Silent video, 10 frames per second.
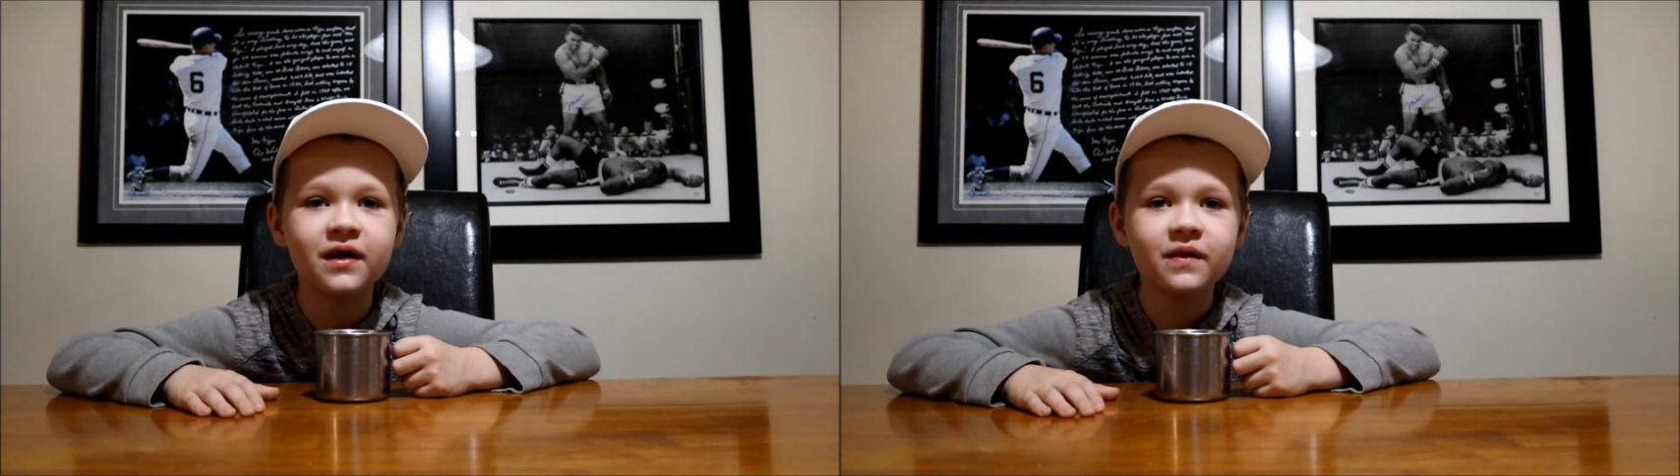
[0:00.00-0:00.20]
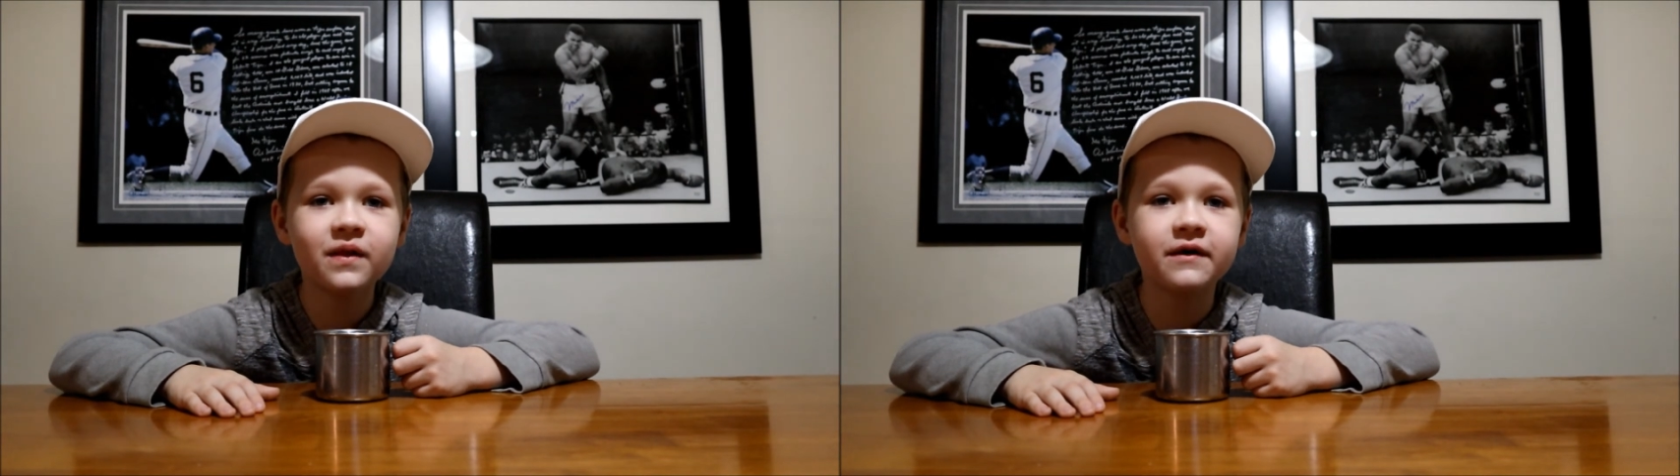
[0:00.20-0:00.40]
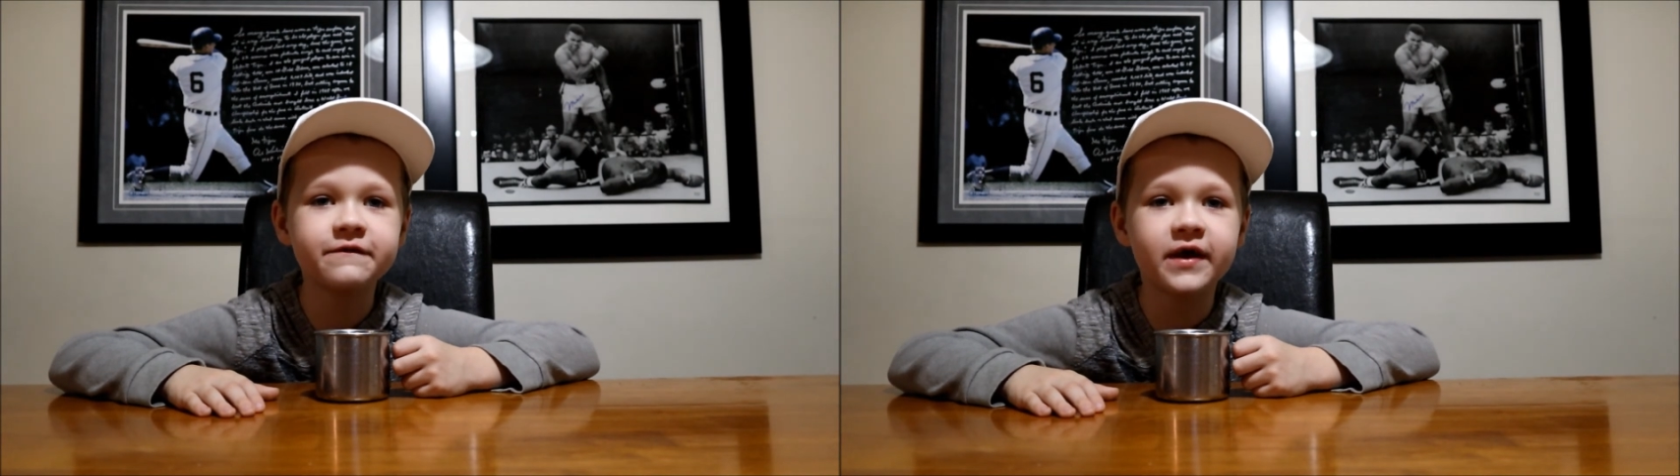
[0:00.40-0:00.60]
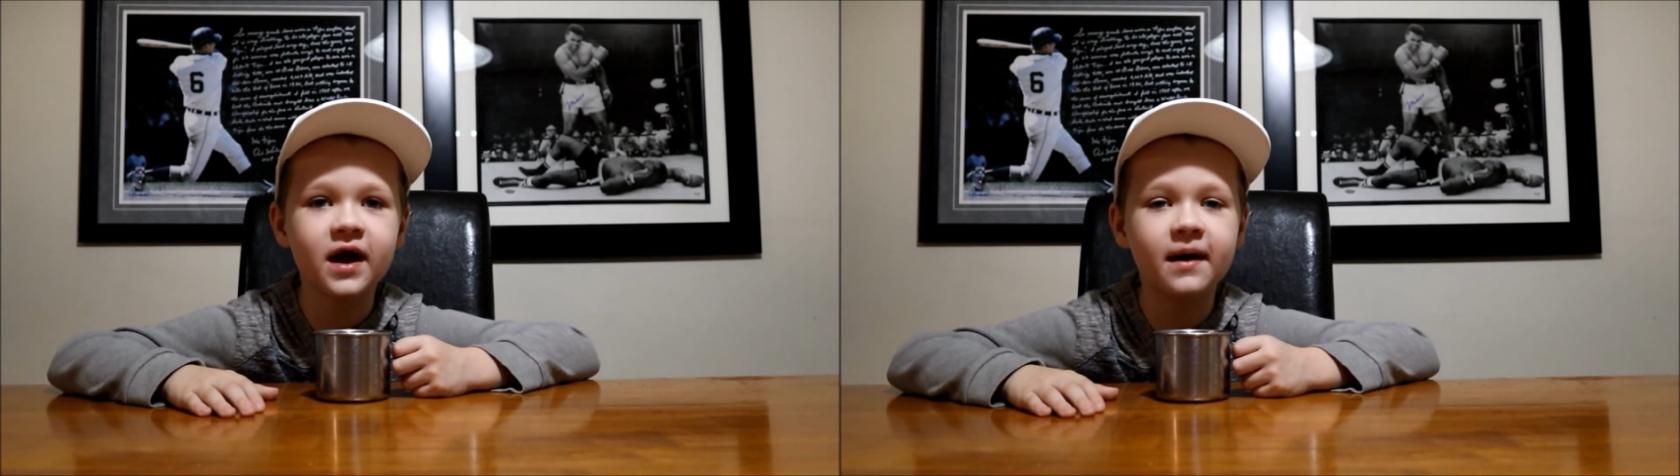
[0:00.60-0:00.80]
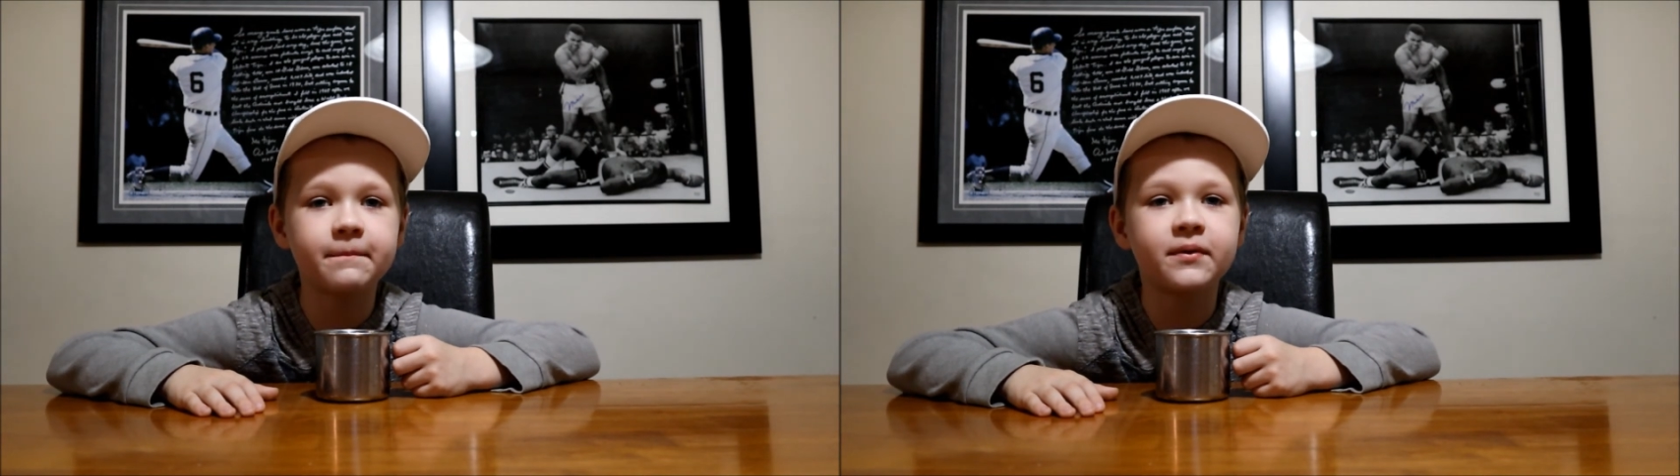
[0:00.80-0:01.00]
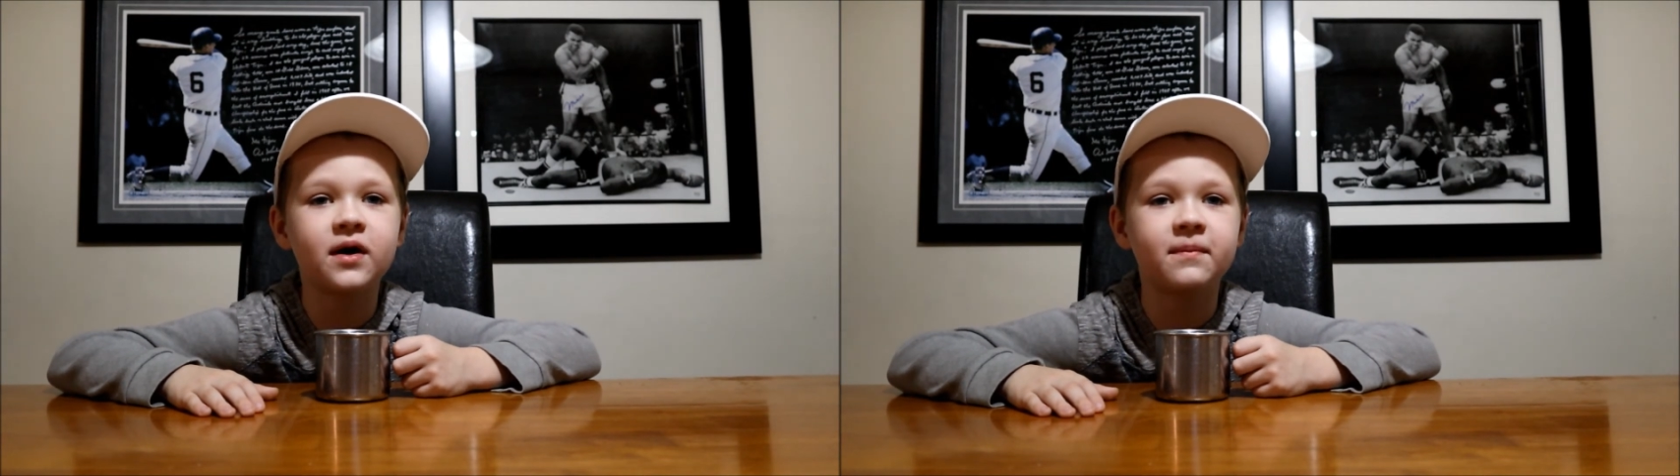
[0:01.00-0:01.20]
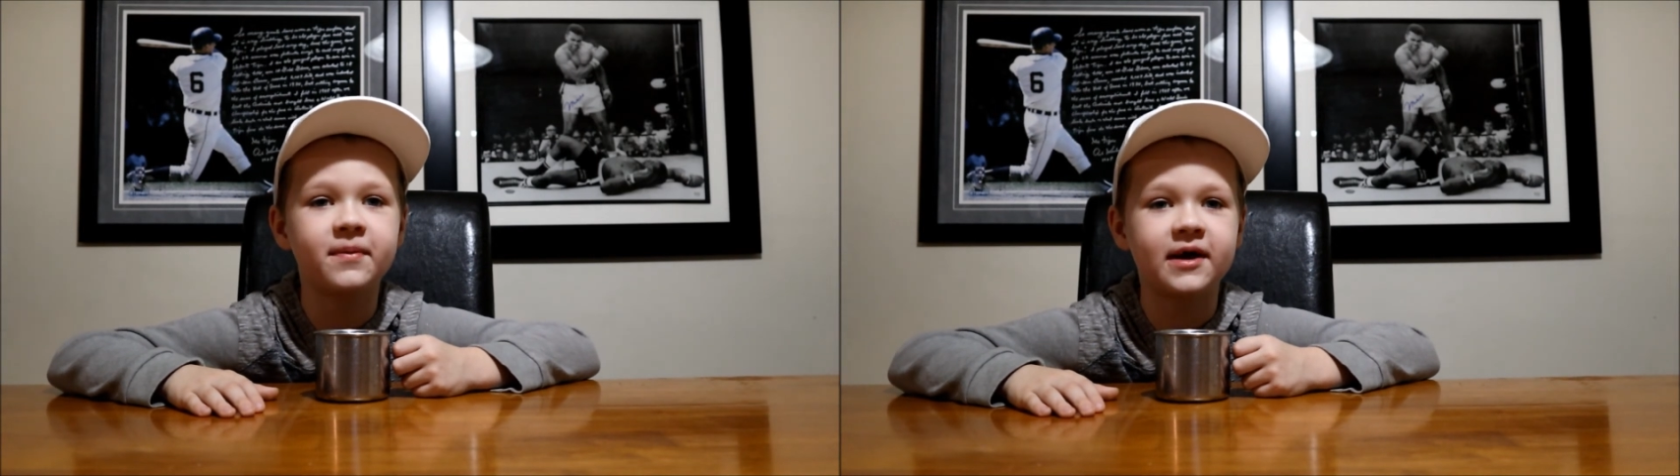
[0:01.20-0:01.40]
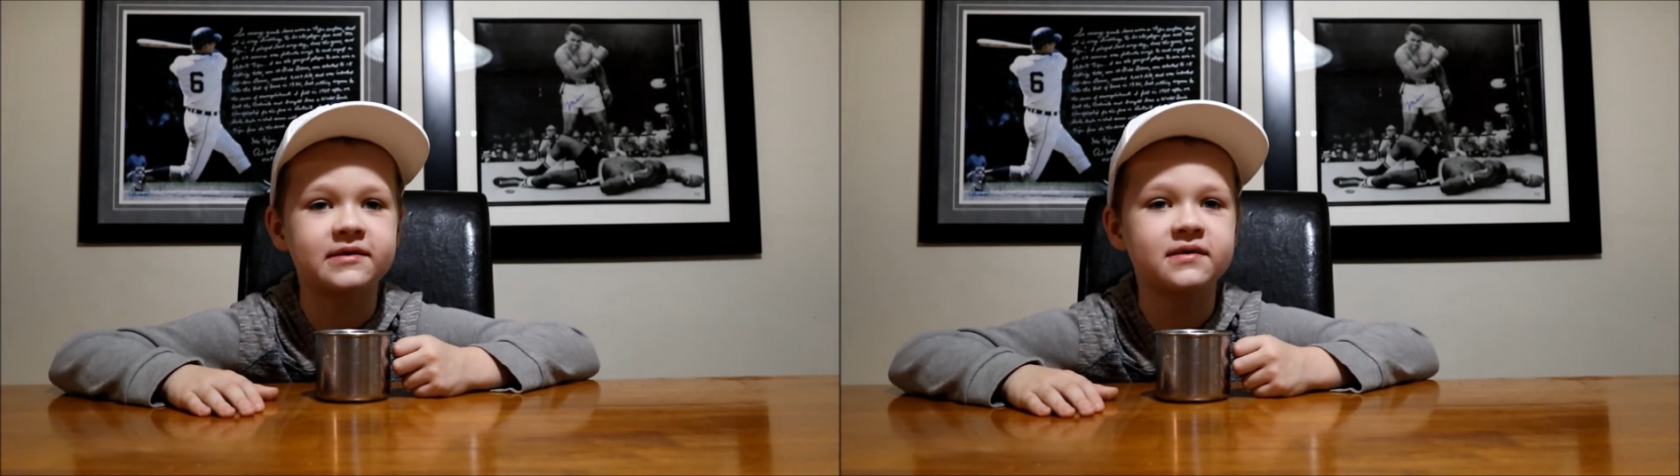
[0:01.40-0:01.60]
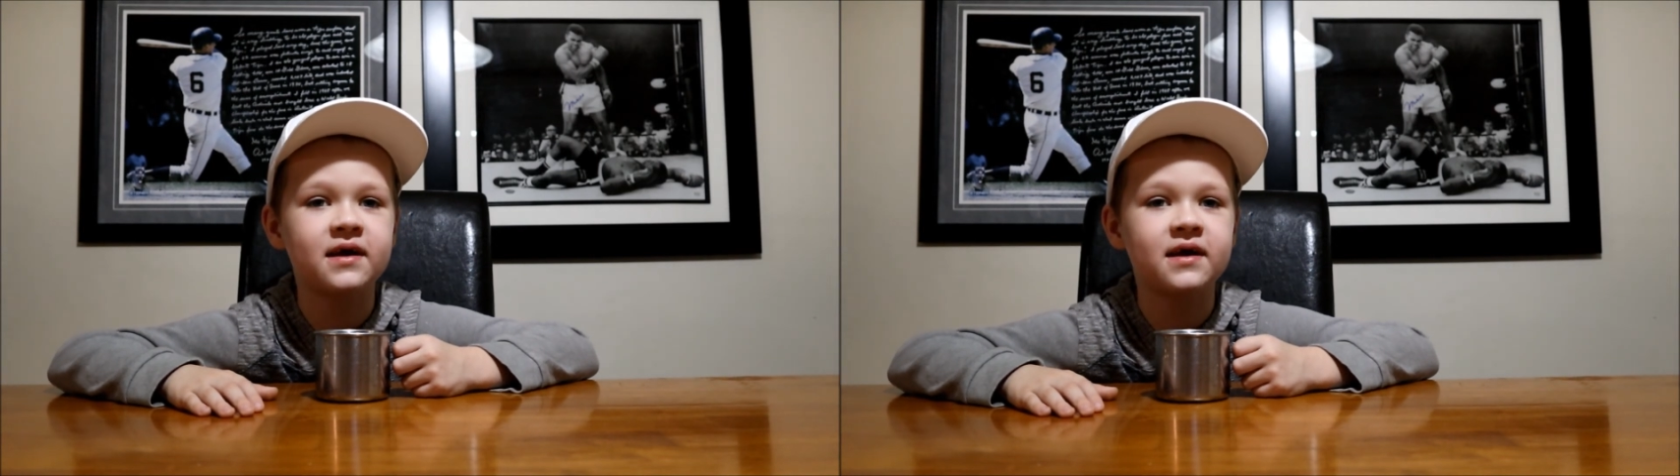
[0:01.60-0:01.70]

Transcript: Living on Purpose,